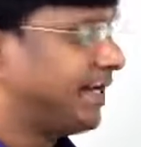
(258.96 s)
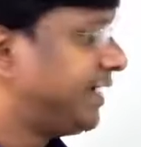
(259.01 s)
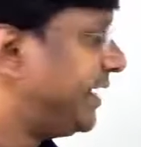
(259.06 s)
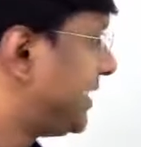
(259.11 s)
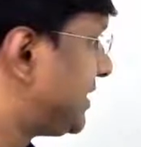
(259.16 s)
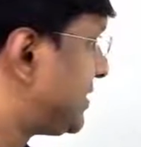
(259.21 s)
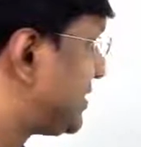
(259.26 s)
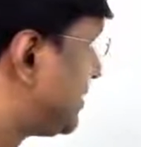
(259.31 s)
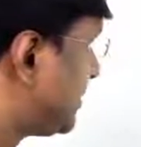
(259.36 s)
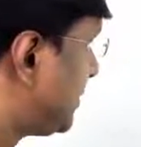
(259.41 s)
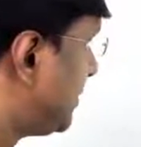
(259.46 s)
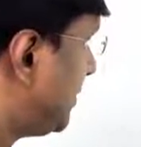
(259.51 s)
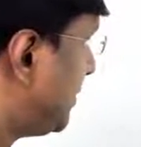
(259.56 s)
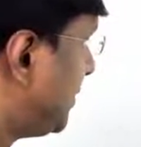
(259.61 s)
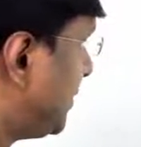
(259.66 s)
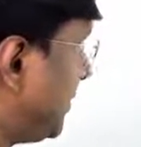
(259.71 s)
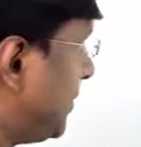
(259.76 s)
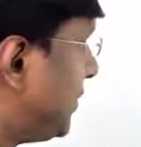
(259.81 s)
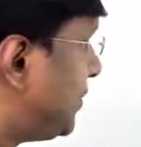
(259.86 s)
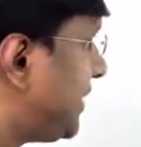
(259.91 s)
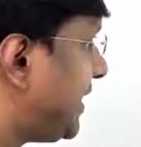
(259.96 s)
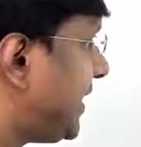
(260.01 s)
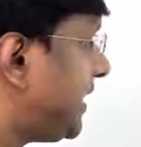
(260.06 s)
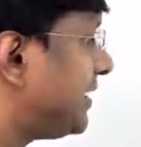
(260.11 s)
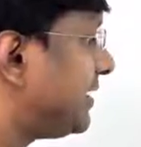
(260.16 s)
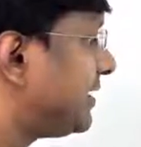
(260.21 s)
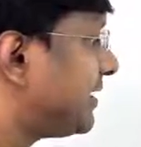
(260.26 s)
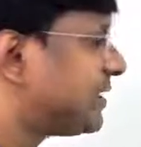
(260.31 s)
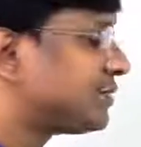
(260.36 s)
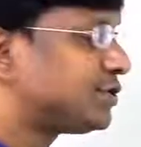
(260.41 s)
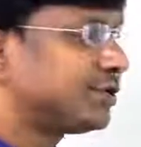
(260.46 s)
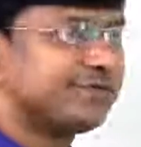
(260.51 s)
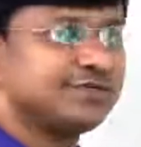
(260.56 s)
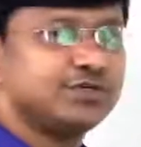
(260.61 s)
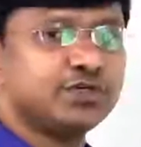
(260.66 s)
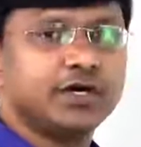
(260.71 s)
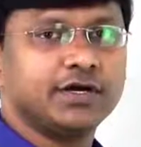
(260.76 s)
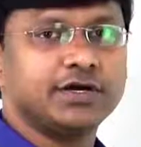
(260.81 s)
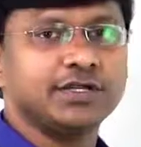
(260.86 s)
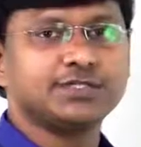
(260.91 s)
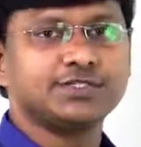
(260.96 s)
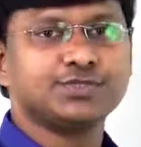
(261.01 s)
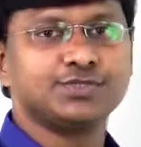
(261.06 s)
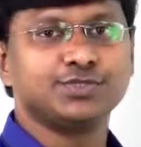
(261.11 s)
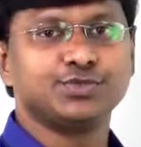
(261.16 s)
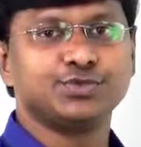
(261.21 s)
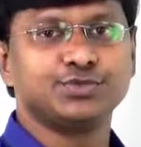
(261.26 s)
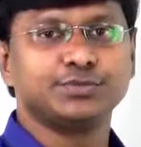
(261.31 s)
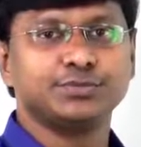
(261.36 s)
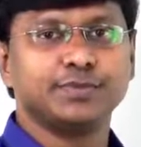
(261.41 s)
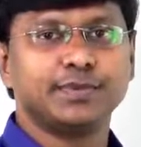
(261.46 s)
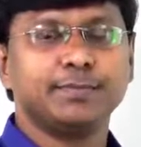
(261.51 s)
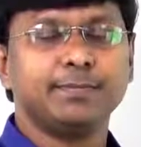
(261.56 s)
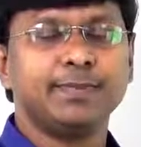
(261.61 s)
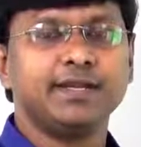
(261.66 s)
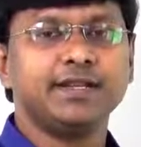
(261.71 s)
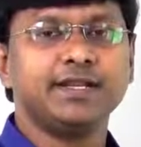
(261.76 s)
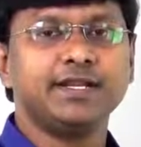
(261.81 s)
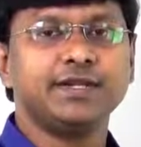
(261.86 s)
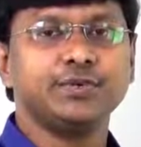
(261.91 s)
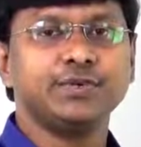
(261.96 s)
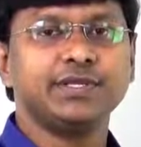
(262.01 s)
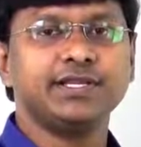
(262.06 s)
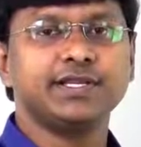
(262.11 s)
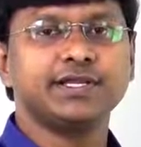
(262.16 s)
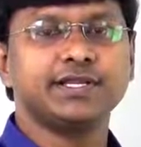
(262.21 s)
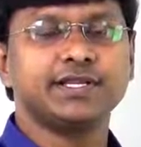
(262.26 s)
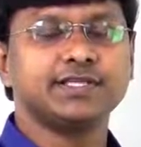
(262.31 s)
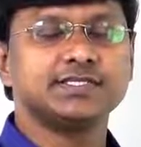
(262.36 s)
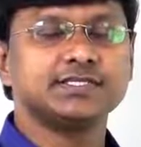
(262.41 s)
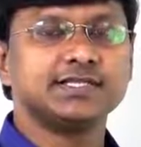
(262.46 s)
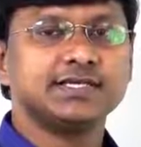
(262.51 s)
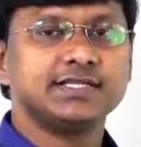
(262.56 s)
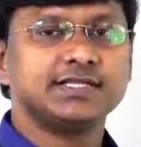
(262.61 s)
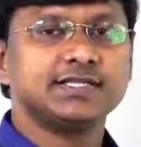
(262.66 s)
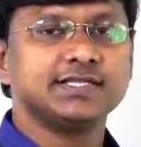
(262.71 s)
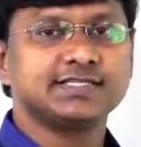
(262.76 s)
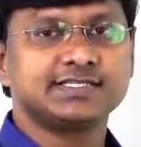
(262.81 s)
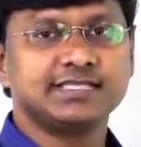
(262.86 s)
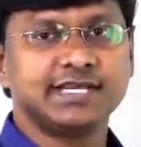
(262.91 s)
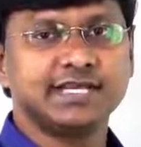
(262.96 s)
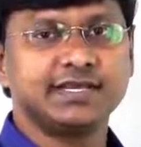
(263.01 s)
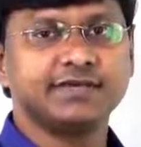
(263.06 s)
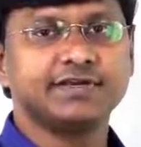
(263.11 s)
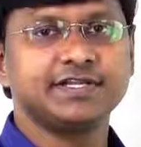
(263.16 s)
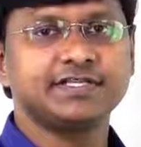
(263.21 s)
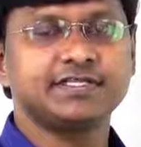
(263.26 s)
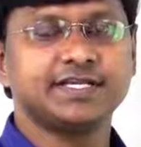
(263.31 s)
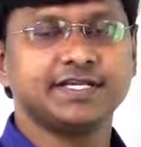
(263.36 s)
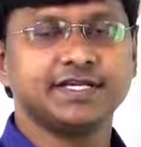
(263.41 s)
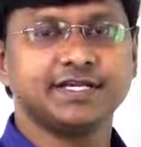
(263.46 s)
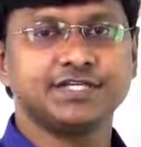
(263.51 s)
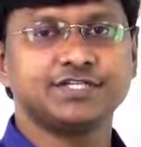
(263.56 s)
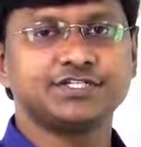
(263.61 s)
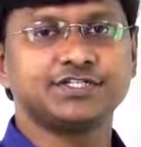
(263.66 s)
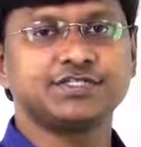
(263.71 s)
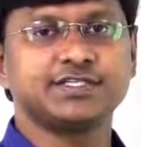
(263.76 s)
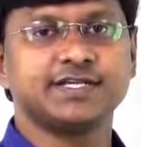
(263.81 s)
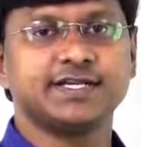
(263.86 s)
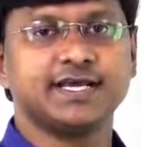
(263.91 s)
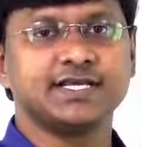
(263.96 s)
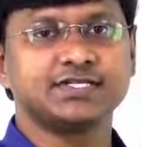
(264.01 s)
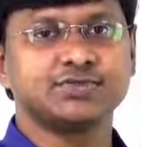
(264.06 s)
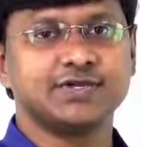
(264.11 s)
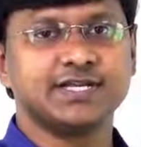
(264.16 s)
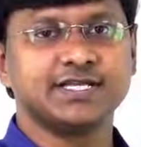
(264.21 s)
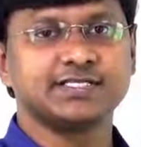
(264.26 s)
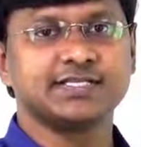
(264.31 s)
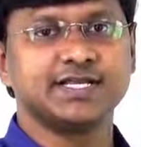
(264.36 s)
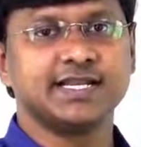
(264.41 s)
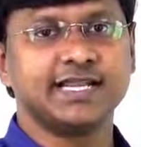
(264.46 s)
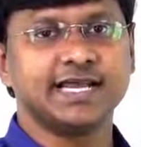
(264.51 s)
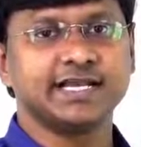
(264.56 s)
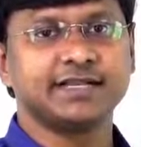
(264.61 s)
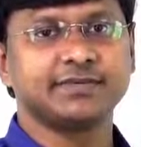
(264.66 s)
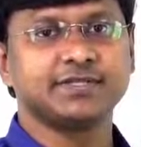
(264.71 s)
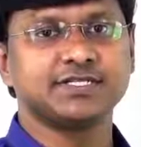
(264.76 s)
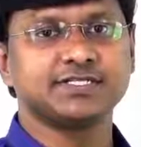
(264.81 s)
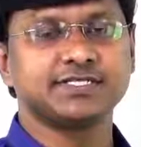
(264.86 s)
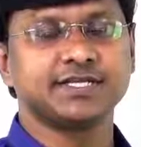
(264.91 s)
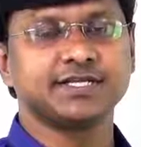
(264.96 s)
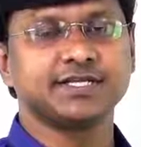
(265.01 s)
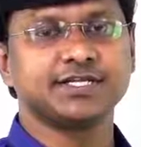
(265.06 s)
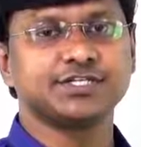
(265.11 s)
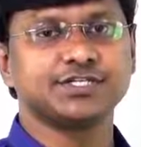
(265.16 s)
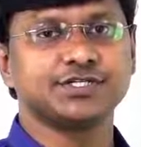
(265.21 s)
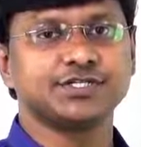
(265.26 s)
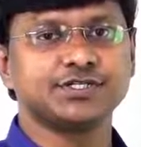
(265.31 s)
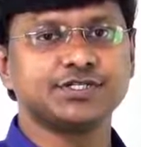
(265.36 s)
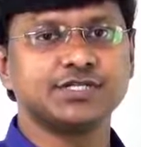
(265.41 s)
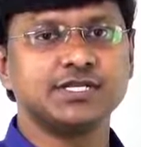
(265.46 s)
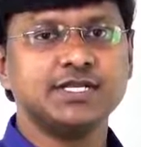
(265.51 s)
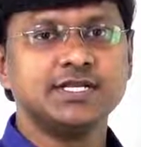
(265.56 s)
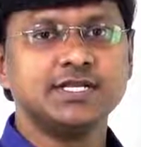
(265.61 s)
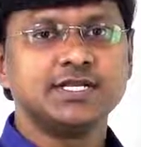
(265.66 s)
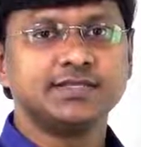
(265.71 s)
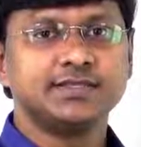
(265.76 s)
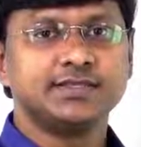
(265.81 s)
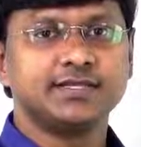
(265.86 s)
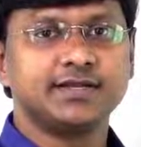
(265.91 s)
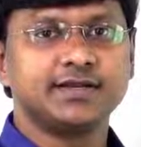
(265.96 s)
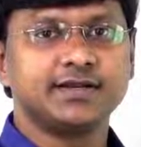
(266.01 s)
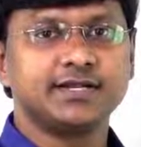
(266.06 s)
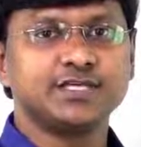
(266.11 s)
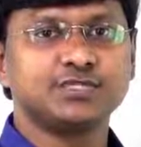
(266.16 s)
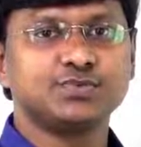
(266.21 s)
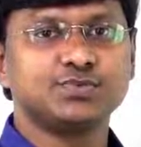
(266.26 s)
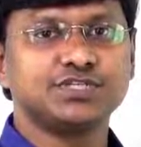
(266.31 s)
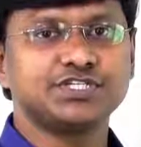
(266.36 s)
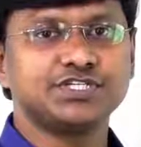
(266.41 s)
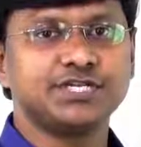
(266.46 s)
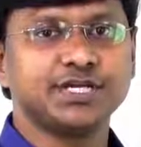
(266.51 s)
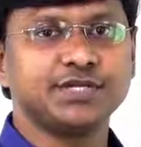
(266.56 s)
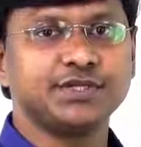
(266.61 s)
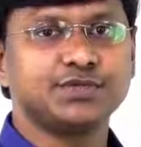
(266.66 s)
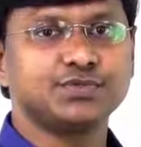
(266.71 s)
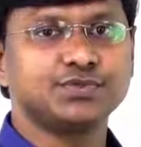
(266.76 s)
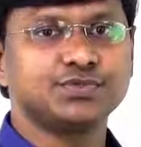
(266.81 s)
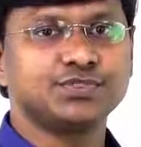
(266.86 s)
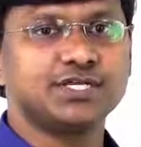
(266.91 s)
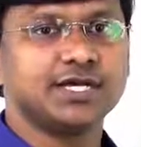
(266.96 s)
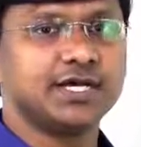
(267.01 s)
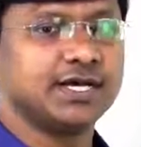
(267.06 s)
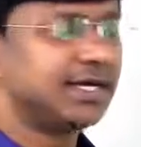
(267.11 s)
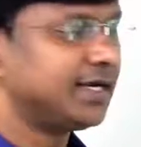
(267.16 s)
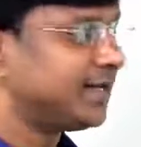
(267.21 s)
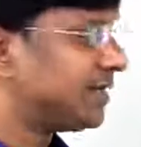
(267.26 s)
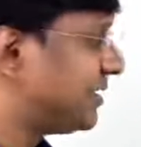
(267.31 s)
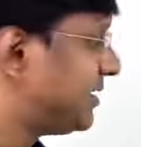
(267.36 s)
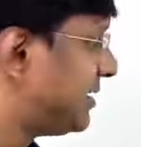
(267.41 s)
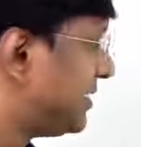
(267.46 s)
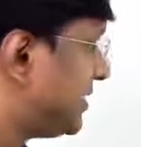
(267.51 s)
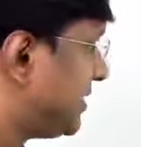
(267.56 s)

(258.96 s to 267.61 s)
Next, you take in case of Sjögren's syndrome, mainly to increase the salivary secretions and as well as the lacrimal secretions, the drugs which are used are